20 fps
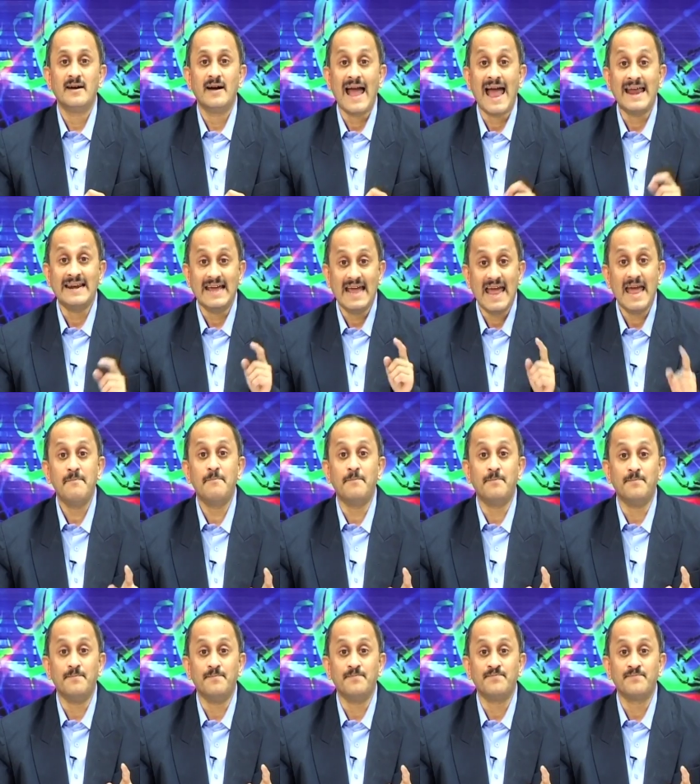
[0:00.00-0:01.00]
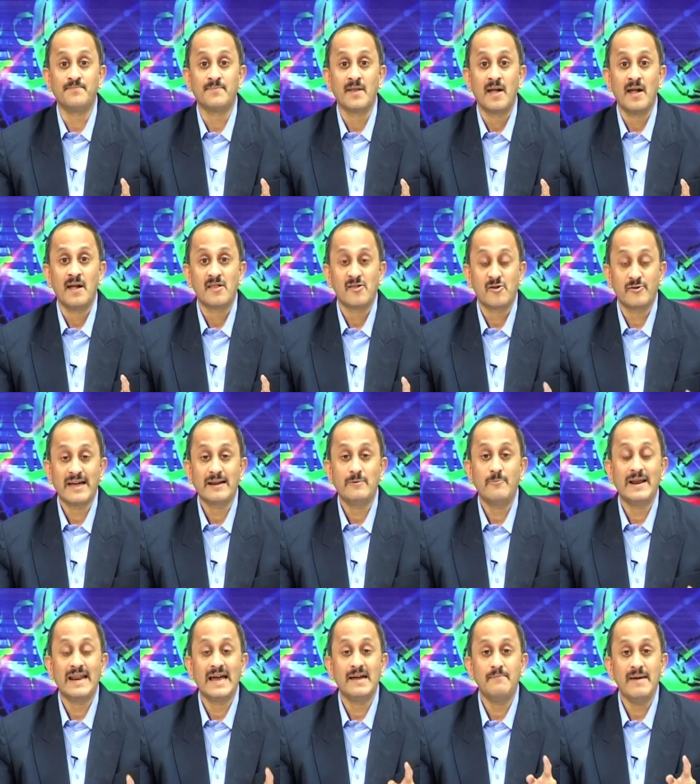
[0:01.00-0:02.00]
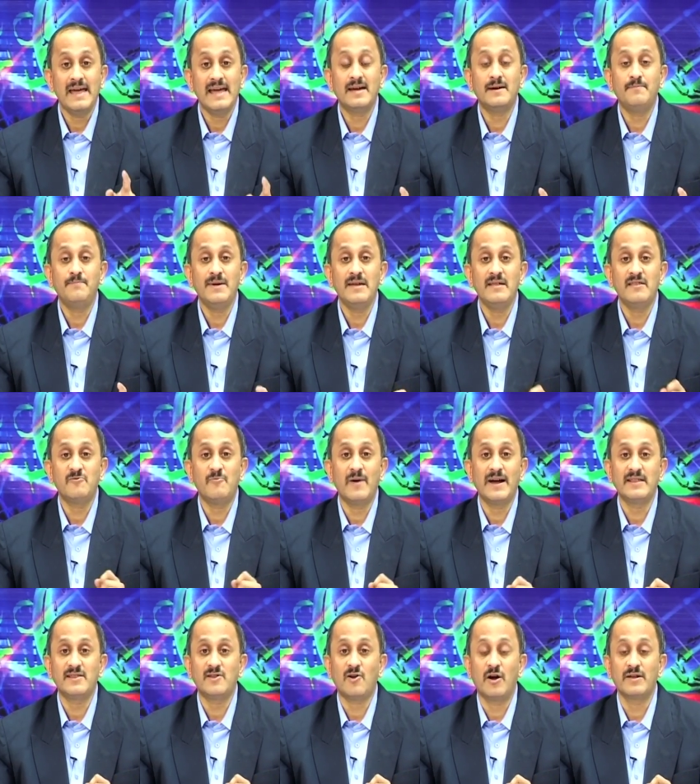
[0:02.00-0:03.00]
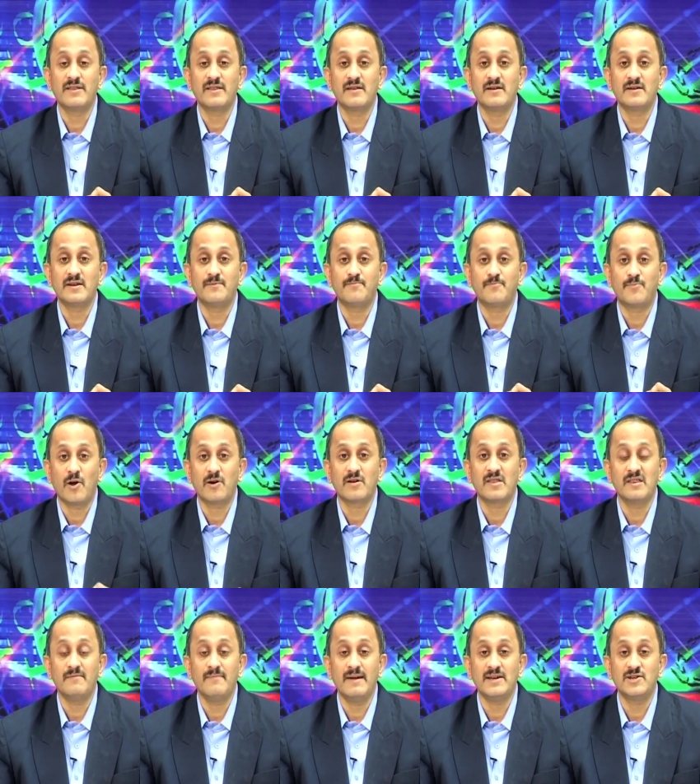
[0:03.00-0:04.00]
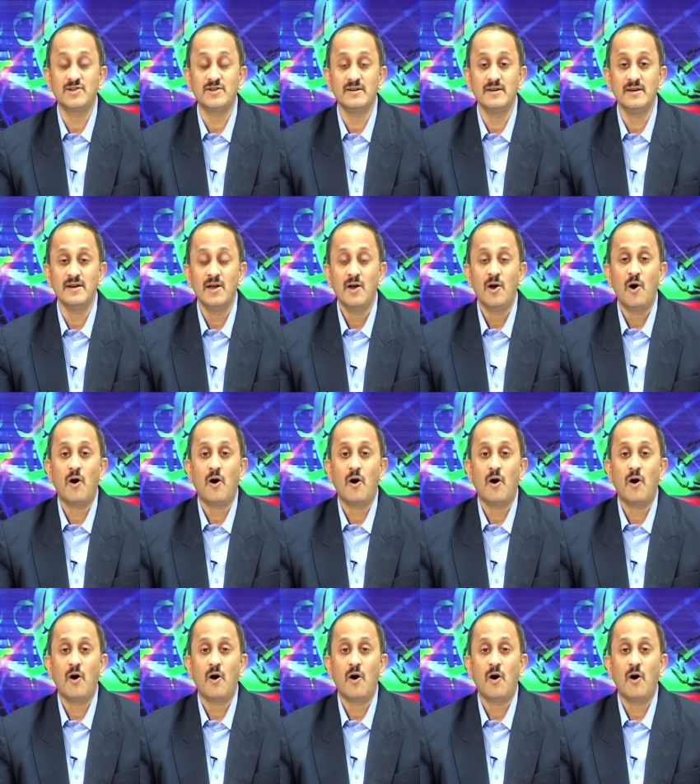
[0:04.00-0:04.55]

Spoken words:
an m, so that when I make a piecewise constant approximation